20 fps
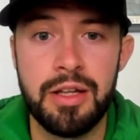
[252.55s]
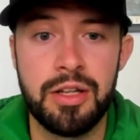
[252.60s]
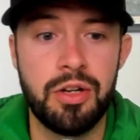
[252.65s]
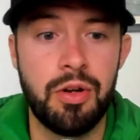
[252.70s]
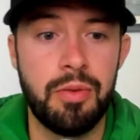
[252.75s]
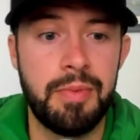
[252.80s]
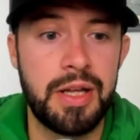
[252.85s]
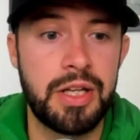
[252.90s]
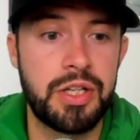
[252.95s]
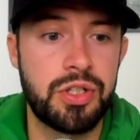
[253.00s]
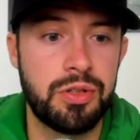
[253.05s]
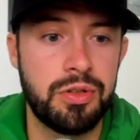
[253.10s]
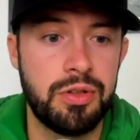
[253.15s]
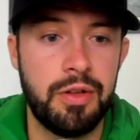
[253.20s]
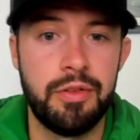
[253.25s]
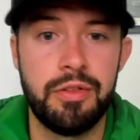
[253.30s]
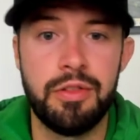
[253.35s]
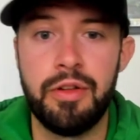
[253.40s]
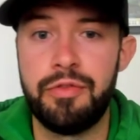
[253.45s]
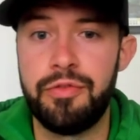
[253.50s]
you know make sure
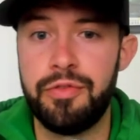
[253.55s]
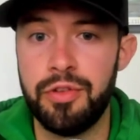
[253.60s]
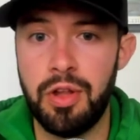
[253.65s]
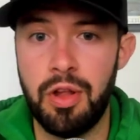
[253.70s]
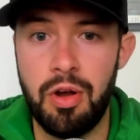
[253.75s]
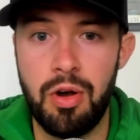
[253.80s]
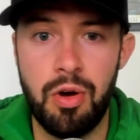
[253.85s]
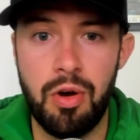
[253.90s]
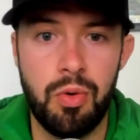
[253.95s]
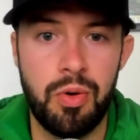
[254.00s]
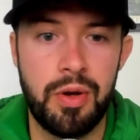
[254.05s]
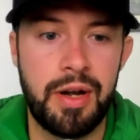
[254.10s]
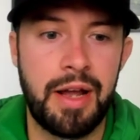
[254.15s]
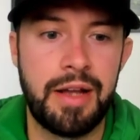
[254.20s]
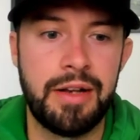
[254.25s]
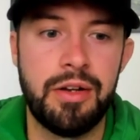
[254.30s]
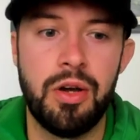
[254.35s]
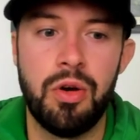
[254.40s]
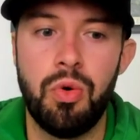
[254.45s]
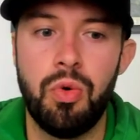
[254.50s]
the the flow and
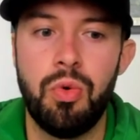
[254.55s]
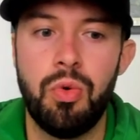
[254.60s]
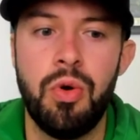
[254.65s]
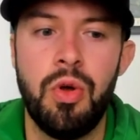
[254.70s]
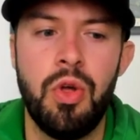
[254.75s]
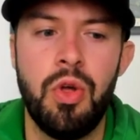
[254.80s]
I know